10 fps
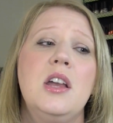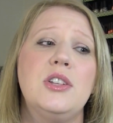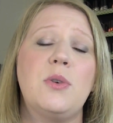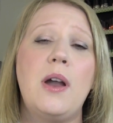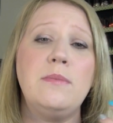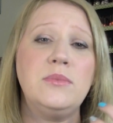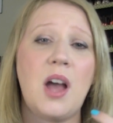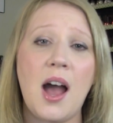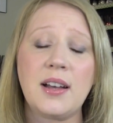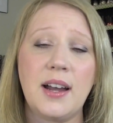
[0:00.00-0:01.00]
So I'm
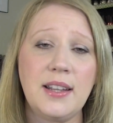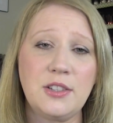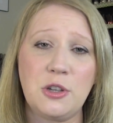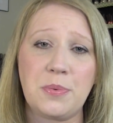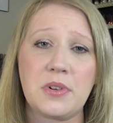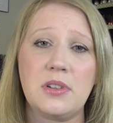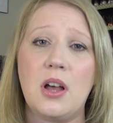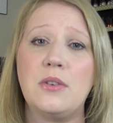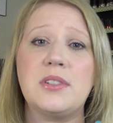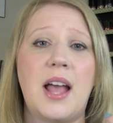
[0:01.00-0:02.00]
not cutting super close.